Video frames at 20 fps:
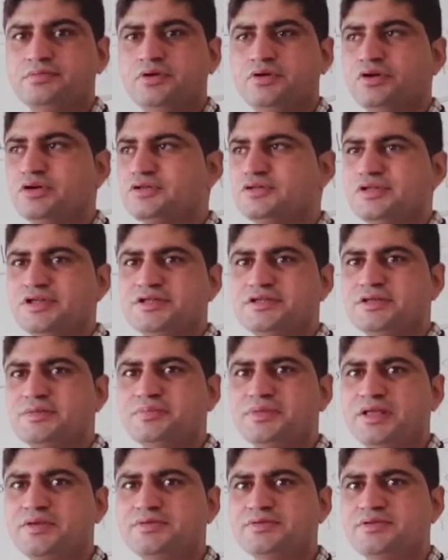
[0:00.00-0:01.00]
because
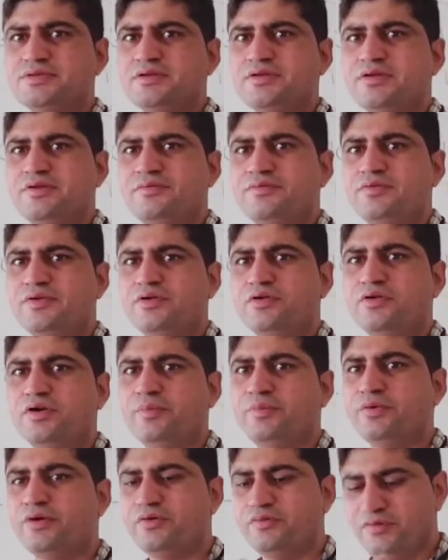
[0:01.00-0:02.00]
sometimes if we
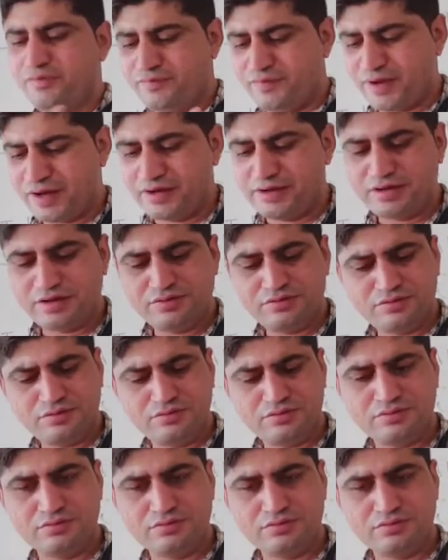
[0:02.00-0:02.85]
go abroad we find that